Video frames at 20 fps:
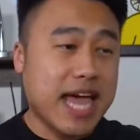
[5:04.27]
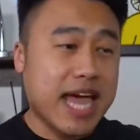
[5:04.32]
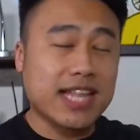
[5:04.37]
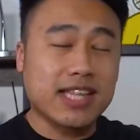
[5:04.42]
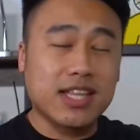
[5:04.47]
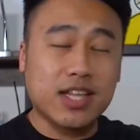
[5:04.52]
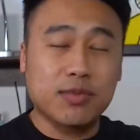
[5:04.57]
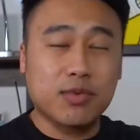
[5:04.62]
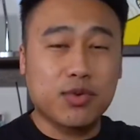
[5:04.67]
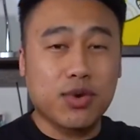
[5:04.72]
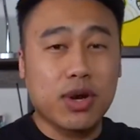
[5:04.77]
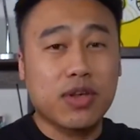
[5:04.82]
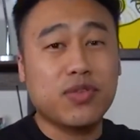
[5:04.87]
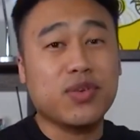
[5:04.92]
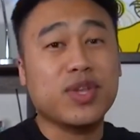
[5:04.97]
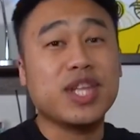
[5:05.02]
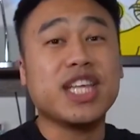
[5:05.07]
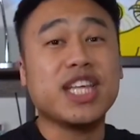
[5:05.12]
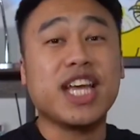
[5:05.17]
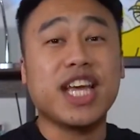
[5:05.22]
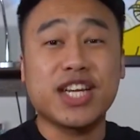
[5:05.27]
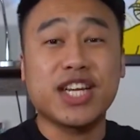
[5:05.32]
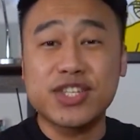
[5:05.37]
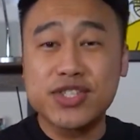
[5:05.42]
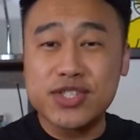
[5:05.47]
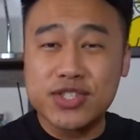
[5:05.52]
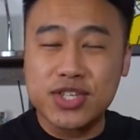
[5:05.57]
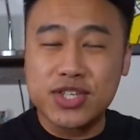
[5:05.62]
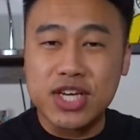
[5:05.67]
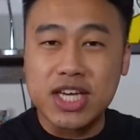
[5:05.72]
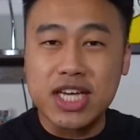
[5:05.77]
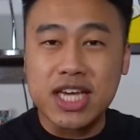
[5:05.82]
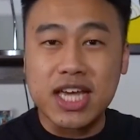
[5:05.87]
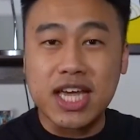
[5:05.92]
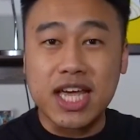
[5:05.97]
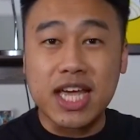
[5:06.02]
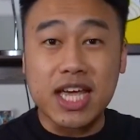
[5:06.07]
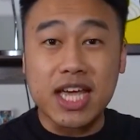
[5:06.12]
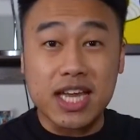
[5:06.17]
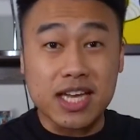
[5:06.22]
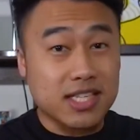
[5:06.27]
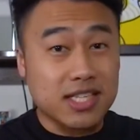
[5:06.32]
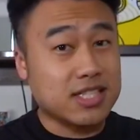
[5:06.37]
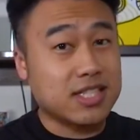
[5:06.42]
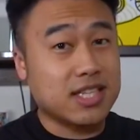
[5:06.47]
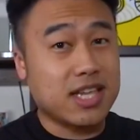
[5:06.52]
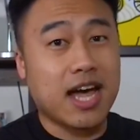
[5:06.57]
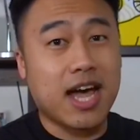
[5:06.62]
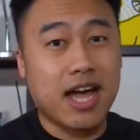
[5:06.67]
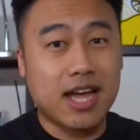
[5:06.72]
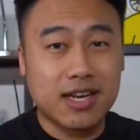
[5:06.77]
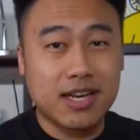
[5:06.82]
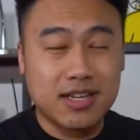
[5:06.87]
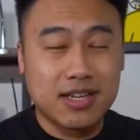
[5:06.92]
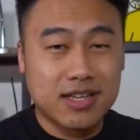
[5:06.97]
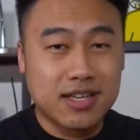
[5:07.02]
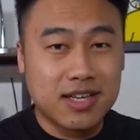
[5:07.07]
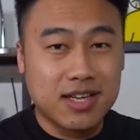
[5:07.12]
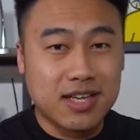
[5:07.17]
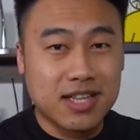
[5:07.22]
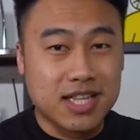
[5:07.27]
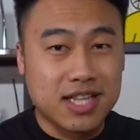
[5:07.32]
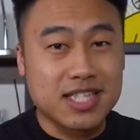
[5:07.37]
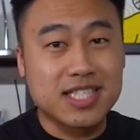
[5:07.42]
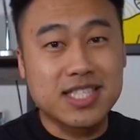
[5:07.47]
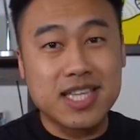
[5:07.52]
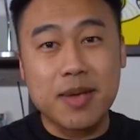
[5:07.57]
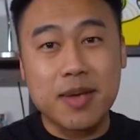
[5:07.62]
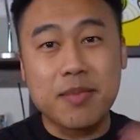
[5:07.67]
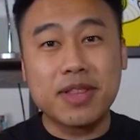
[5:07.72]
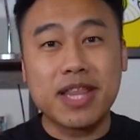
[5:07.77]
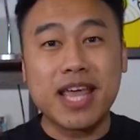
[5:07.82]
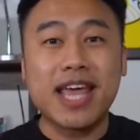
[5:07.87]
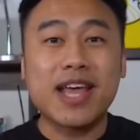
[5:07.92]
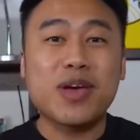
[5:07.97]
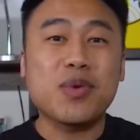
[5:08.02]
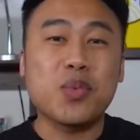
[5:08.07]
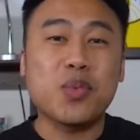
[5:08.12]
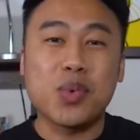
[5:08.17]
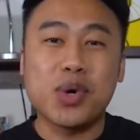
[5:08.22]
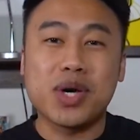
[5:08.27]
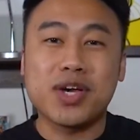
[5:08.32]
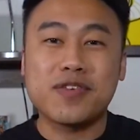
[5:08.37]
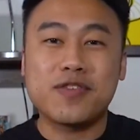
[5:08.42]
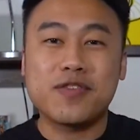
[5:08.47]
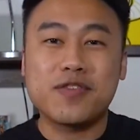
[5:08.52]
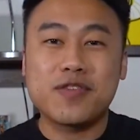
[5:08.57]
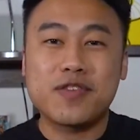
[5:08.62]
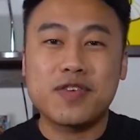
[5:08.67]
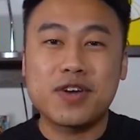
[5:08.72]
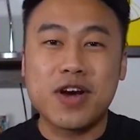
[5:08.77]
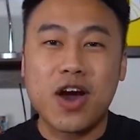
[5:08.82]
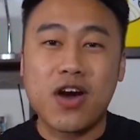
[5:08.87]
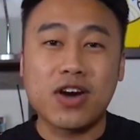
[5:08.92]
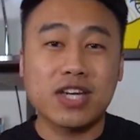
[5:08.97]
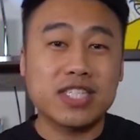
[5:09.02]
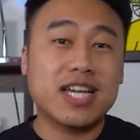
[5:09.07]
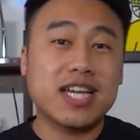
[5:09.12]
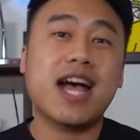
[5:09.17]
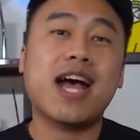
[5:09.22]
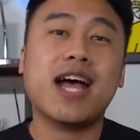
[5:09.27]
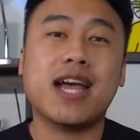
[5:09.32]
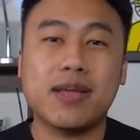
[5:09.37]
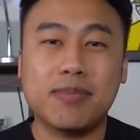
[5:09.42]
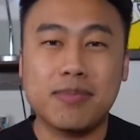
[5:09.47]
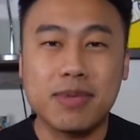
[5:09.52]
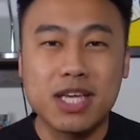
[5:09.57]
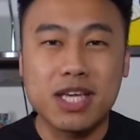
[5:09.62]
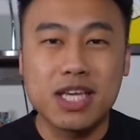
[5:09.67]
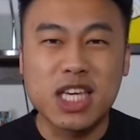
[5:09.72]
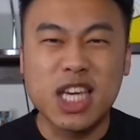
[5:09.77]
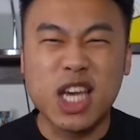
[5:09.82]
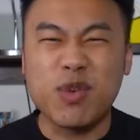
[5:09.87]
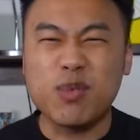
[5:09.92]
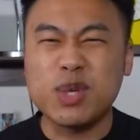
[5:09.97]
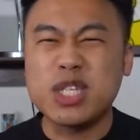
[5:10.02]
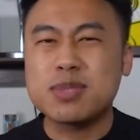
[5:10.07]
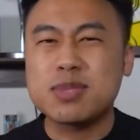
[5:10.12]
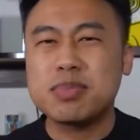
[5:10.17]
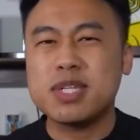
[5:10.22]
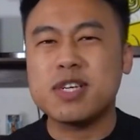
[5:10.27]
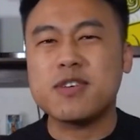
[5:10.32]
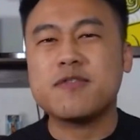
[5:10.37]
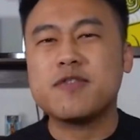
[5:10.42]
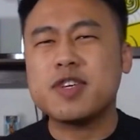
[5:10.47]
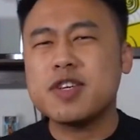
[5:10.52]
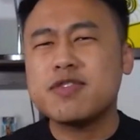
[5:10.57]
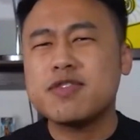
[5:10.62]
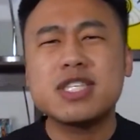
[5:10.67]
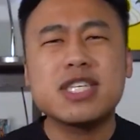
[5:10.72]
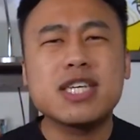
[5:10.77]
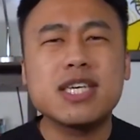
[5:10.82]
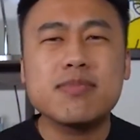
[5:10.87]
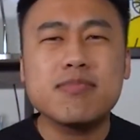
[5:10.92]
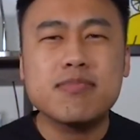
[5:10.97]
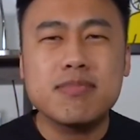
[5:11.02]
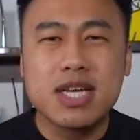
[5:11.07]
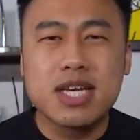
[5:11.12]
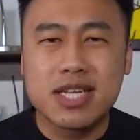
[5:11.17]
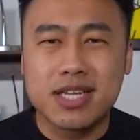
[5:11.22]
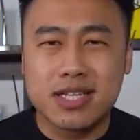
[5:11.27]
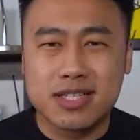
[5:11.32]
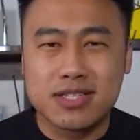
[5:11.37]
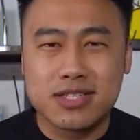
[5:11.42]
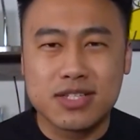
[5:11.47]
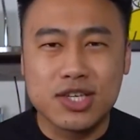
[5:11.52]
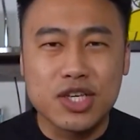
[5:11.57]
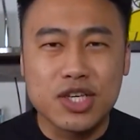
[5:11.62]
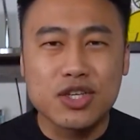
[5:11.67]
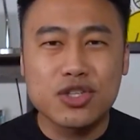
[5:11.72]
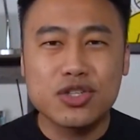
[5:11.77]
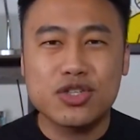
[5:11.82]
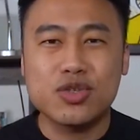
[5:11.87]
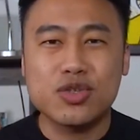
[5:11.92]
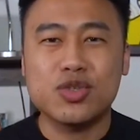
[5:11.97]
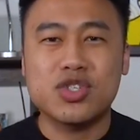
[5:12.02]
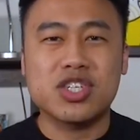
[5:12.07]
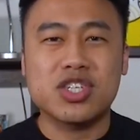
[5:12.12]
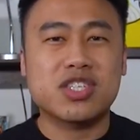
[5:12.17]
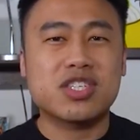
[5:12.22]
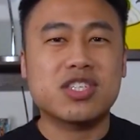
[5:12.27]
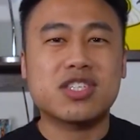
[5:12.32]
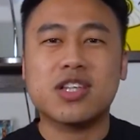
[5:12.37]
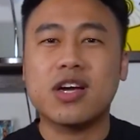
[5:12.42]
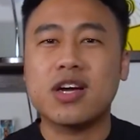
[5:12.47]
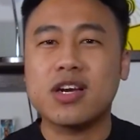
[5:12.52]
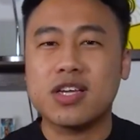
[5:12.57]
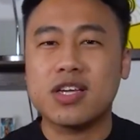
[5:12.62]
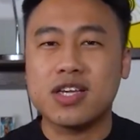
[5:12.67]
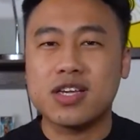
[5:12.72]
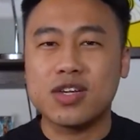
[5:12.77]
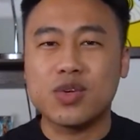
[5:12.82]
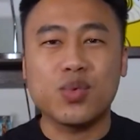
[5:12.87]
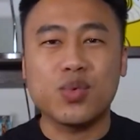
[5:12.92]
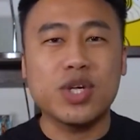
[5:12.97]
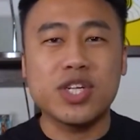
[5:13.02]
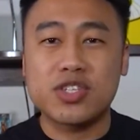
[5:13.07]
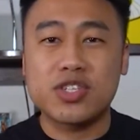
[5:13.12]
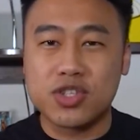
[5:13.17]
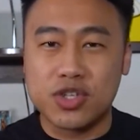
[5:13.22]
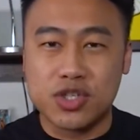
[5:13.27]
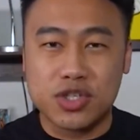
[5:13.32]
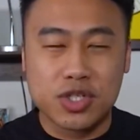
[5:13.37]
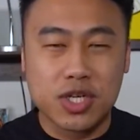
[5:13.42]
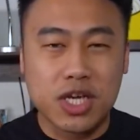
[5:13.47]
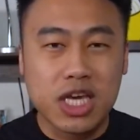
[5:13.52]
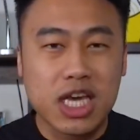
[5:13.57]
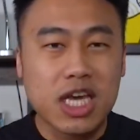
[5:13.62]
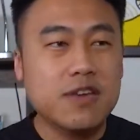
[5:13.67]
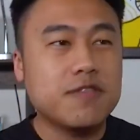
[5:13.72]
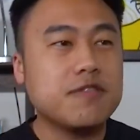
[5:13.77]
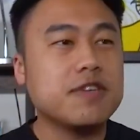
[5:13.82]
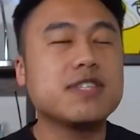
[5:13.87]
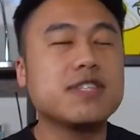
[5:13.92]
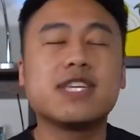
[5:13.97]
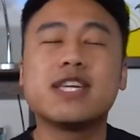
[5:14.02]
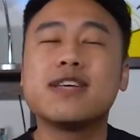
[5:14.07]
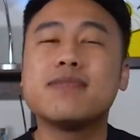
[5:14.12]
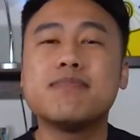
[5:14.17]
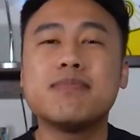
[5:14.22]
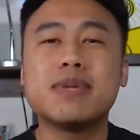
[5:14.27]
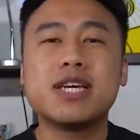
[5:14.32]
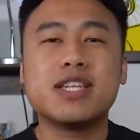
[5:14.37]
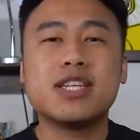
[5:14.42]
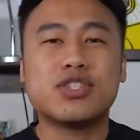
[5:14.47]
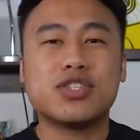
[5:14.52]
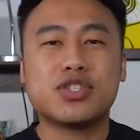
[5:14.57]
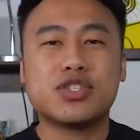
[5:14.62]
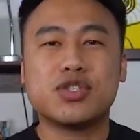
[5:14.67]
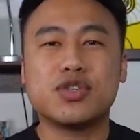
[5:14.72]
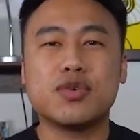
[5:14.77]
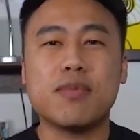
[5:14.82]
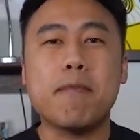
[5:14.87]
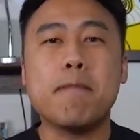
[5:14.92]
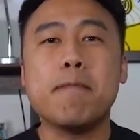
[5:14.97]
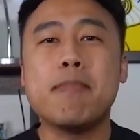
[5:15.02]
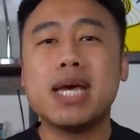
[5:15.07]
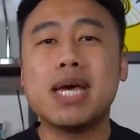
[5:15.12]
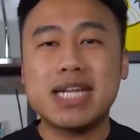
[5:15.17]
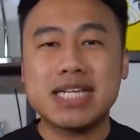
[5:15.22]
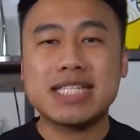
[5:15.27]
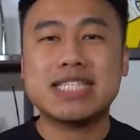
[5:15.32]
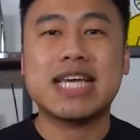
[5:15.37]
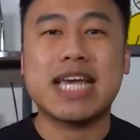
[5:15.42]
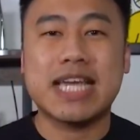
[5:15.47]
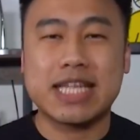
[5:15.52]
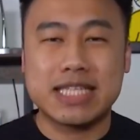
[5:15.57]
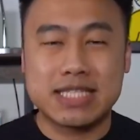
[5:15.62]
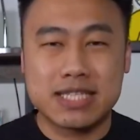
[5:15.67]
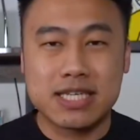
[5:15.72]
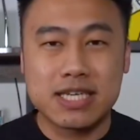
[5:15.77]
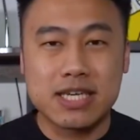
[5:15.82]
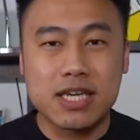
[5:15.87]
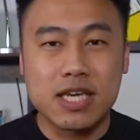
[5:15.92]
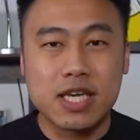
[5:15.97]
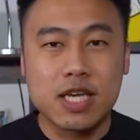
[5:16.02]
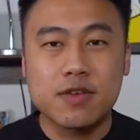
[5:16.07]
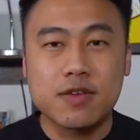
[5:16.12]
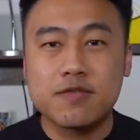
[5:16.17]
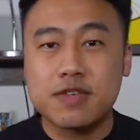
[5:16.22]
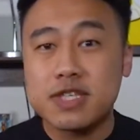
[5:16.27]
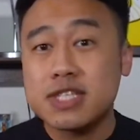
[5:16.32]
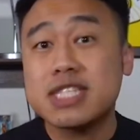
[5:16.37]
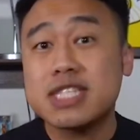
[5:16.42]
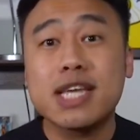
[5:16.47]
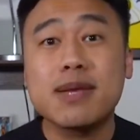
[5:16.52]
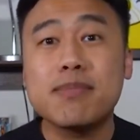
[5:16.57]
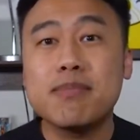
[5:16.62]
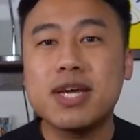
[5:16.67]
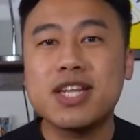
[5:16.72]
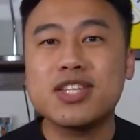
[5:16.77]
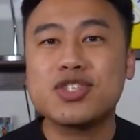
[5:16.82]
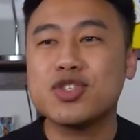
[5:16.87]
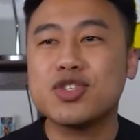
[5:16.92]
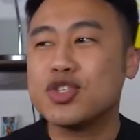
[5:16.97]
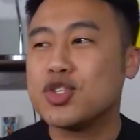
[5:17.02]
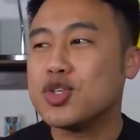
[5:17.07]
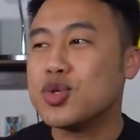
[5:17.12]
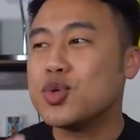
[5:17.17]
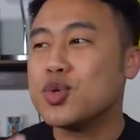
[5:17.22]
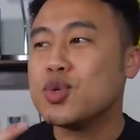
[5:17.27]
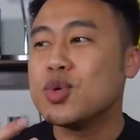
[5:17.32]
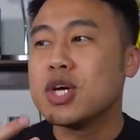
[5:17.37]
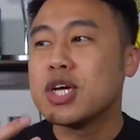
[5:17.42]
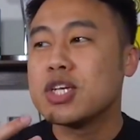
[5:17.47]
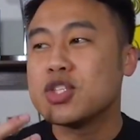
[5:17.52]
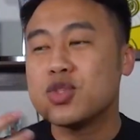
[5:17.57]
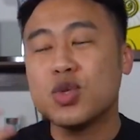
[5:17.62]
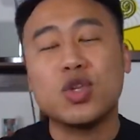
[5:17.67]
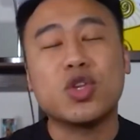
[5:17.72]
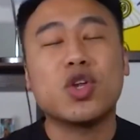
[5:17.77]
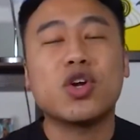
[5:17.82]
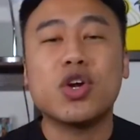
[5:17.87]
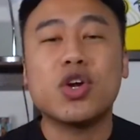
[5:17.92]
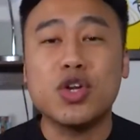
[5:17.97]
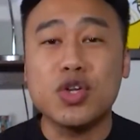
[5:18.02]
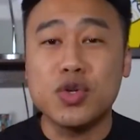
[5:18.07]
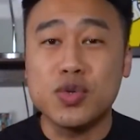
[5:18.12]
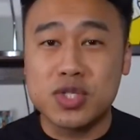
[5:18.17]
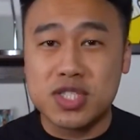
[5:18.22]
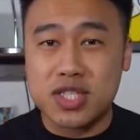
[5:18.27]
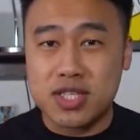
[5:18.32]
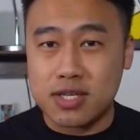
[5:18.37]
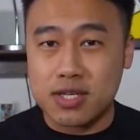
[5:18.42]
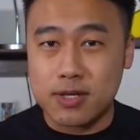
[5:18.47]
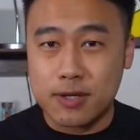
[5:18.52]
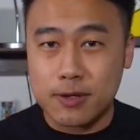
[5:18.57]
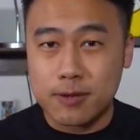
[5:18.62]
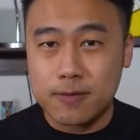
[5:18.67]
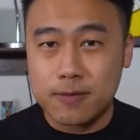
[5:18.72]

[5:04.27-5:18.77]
that up throughout the years, it is a lot. The same thing with our time. If we split 15 minutes to just study, research, 15 minutes to meditate, 15 minutes to learn a new skill,